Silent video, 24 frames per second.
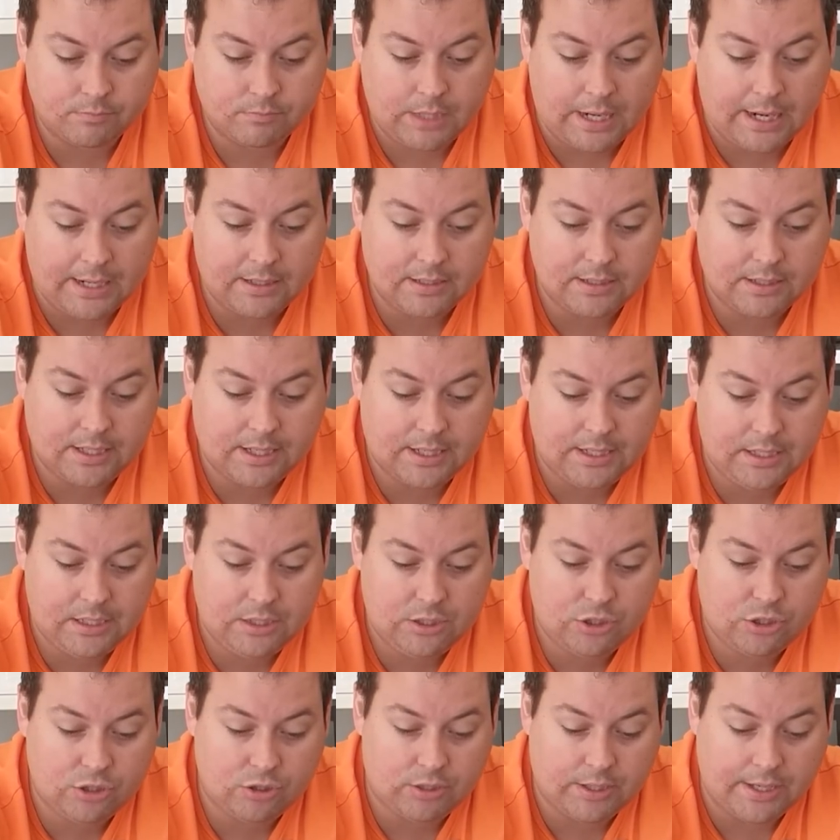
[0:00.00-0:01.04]
Allen
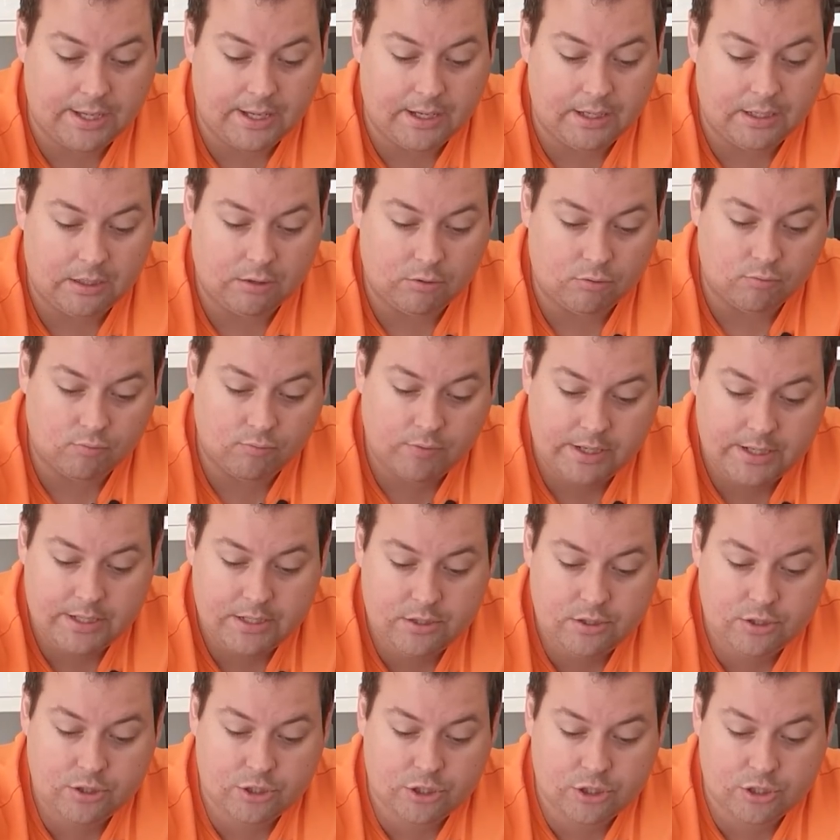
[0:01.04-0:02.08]
keys, you get a little
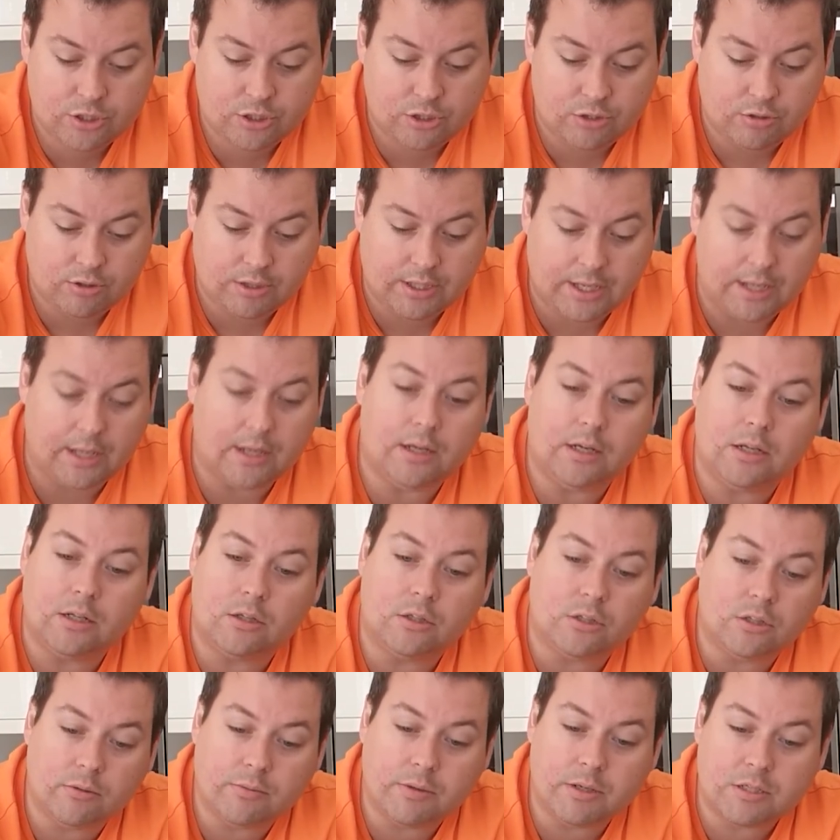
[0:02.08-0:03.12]
wrench, you get a little
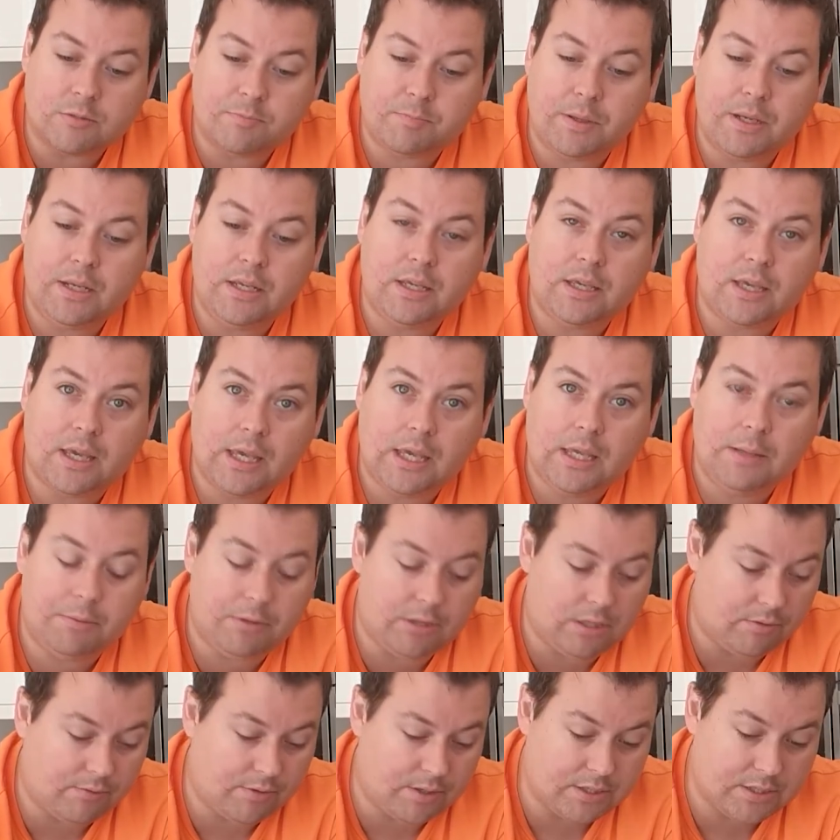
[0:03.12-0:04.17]
USB key with
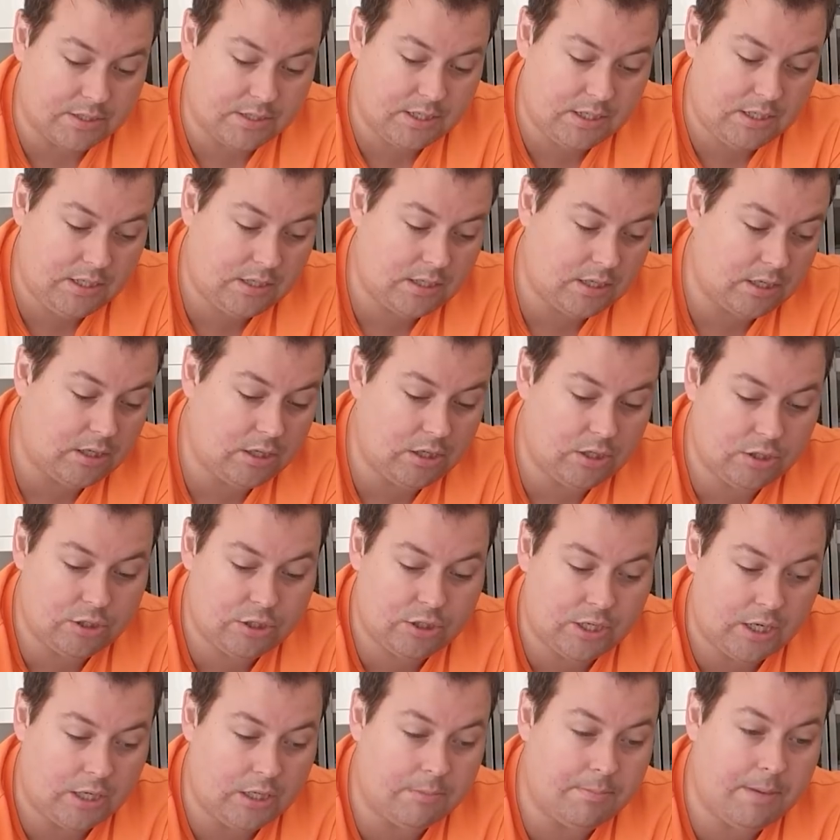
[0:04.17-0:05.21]
your SD card, you
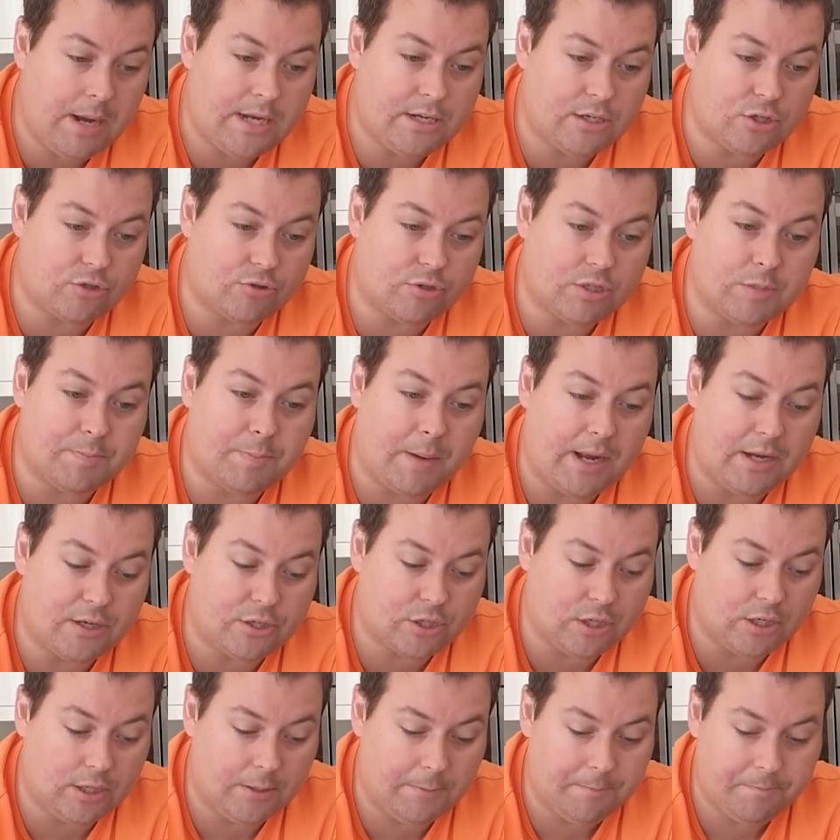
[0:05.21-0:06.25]
get your mandatory
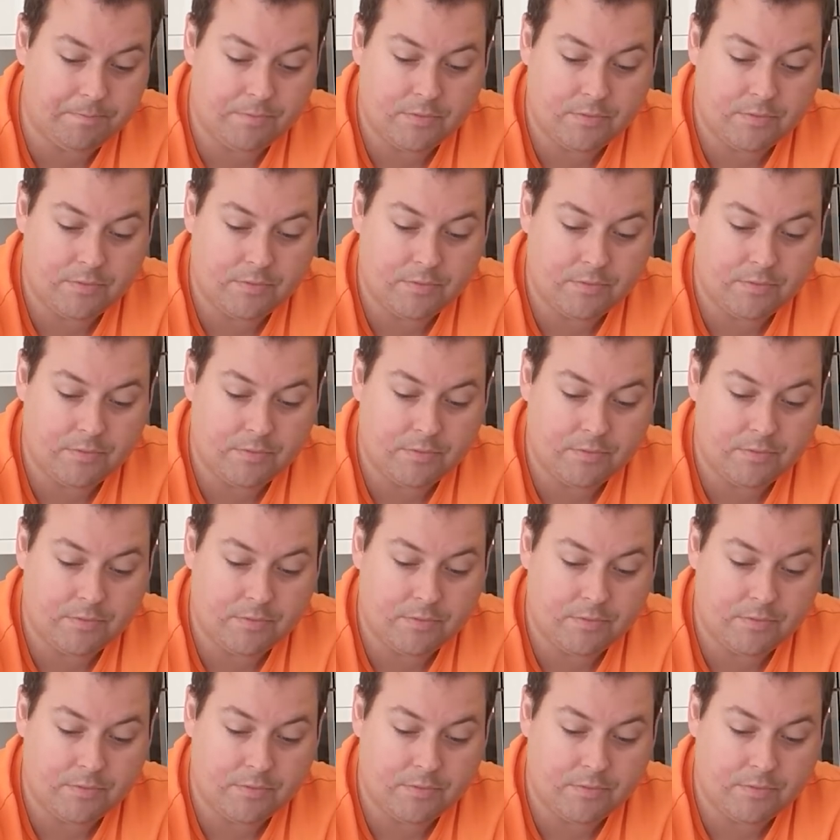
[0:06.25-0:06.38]
spatula,